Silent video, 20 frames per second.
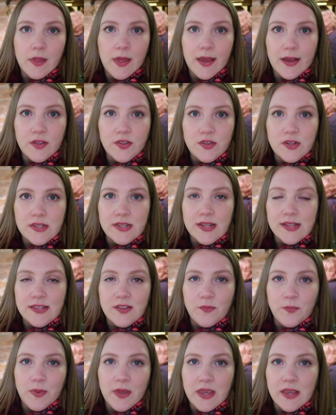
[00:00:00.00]
extra sense
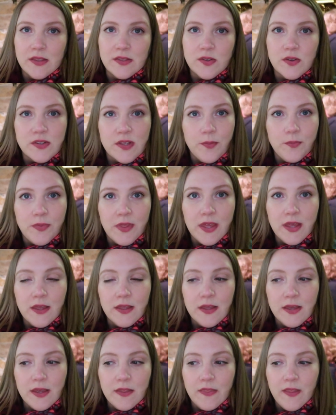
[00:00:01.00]
of peace or something
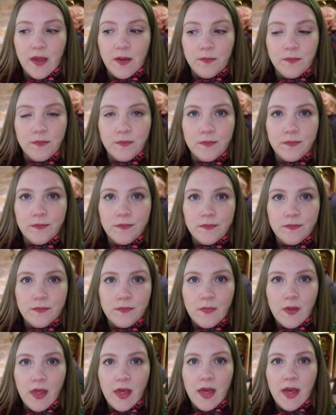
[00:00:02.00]
in them.
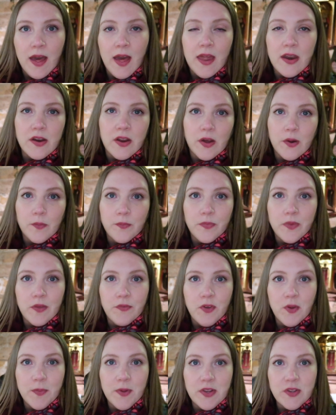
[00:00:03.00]
I don't know.
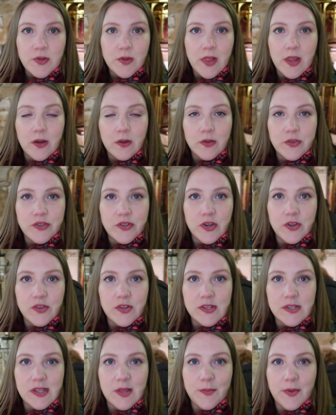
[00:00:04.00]
If you've been to a lot of old
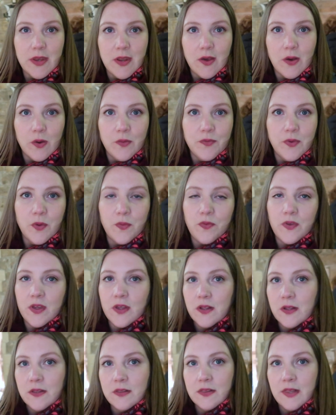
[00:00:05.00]
churches, let me know if you
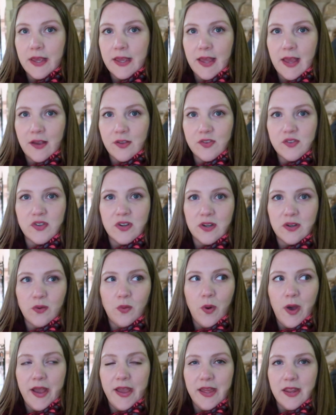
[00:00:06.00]
feel like extra
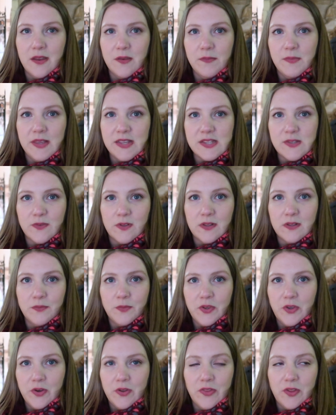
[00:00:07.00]
quiet and peaceful
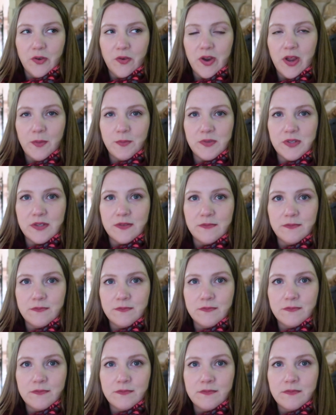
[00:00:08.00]
when you're in the crypt.
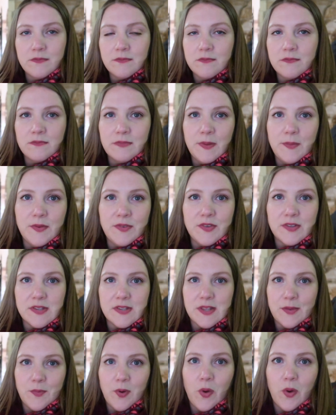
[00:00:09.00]
Maybe it's just
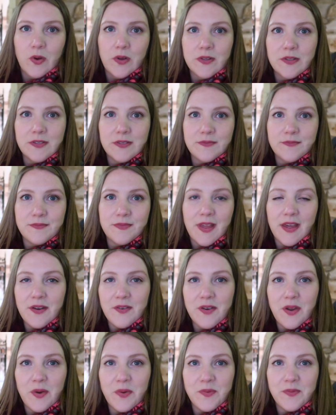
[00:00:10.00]
because I'm cold. I
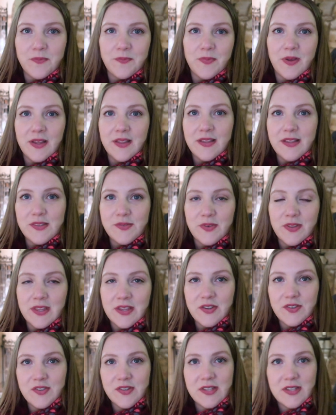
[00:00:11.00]
don't know. But it's really
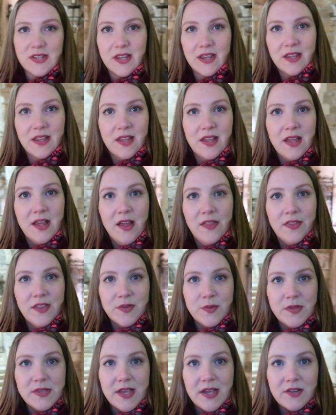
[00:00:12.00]
interesting.
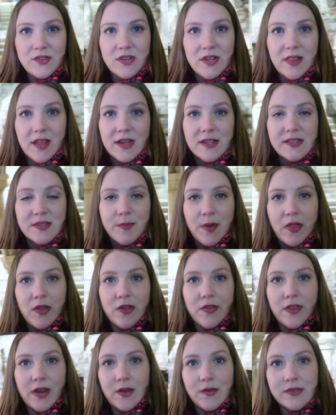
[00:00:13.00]
This one's actually a lot
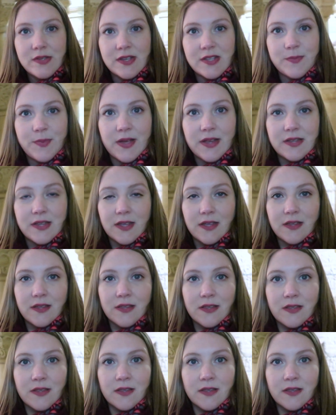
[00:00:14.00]
smaller than I was expecting